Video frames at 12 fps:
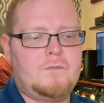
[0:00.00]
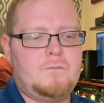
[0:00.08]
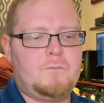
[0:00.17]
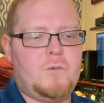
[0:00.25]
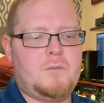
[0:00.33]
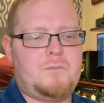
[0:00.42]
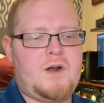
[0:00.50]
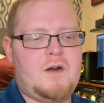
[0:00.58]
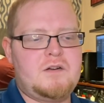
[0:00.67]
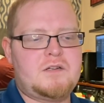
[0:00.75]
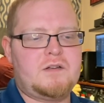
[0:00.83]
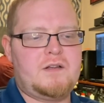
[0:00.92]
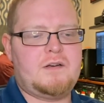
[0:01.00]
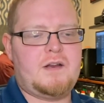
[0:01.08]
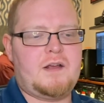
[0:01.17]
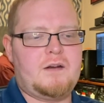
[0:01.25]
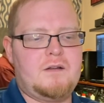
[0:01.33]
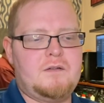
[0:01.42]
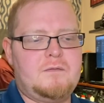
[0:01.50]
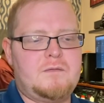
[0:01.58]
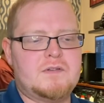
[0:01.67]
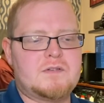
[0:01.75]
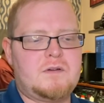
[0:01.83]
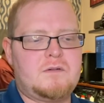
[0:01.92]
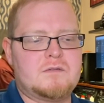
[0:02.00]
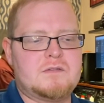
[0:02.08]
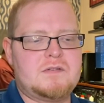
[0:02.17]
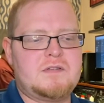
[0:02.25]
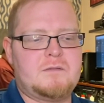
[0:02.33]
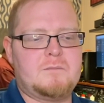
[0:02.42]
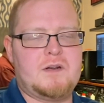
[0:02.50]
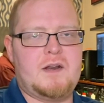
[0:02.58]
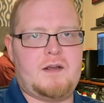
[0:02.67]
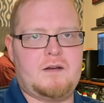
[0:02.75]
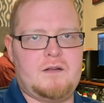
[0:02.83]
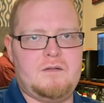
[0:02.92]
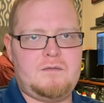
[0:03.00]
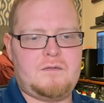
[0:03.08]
more partially negative, is called sigma negative.